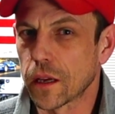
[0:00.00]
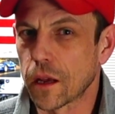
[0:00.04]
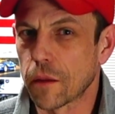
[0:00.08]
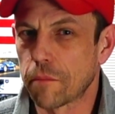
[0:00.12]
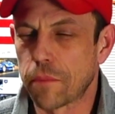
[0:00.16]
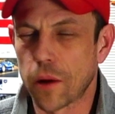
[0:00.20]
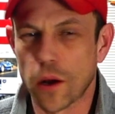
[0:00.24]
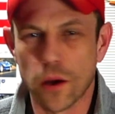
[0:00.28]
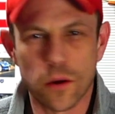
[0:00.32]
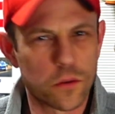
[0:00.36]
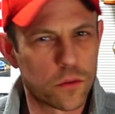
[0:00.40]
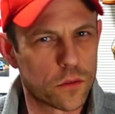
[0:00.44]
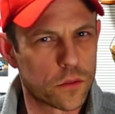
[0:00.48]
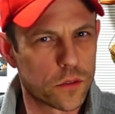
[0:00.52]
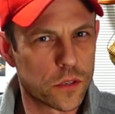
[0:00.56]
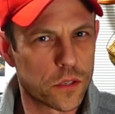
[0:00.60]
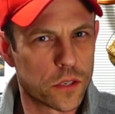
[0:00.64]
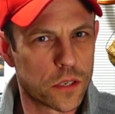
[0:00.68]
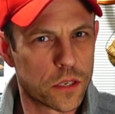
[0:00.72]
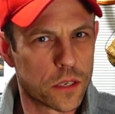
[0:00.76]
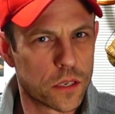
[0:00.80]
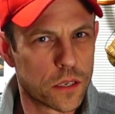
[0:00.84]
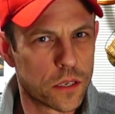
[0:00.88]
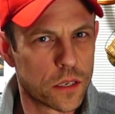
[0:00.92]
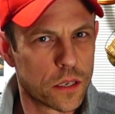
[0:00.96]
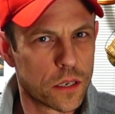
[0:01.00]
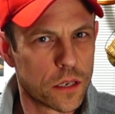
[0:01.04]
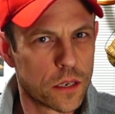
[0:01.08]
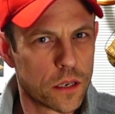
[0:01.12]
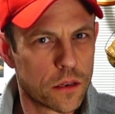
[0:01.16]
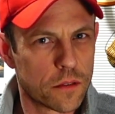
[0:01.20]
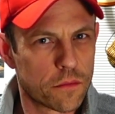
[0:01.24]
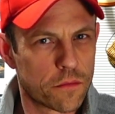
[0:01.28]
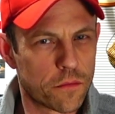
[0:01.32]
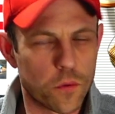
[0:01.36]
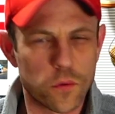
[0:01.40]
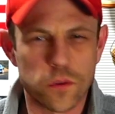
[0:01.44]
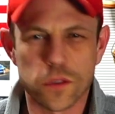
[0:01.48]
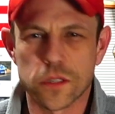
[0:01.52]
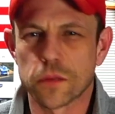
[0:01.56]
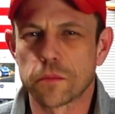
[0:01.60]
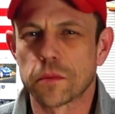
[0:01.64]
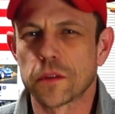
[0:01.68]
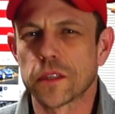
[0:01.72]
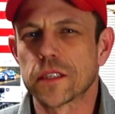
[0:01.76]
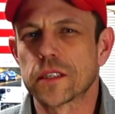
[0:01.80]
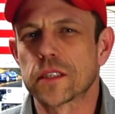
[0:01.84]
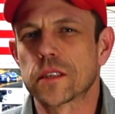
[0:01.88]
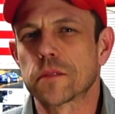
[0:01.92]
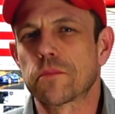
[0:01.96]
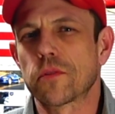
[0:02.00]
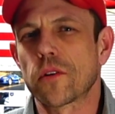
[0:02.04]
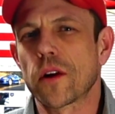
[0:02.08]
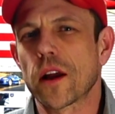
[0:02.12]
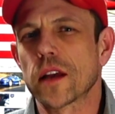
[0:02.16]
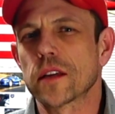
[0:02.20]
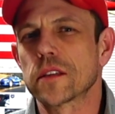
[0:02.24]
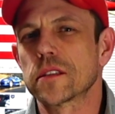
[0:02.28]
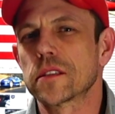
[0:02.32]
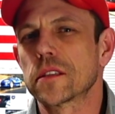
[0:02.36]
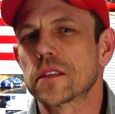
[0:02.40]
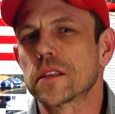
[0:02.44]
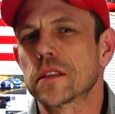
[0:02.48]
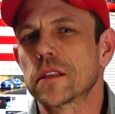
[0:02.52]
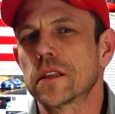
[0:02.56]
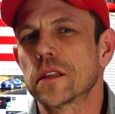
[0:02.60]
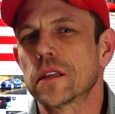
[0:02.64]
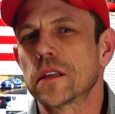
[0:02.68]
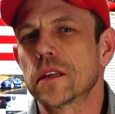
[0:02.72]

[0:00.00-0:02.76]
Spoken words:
opposed? Forcibly suppressed.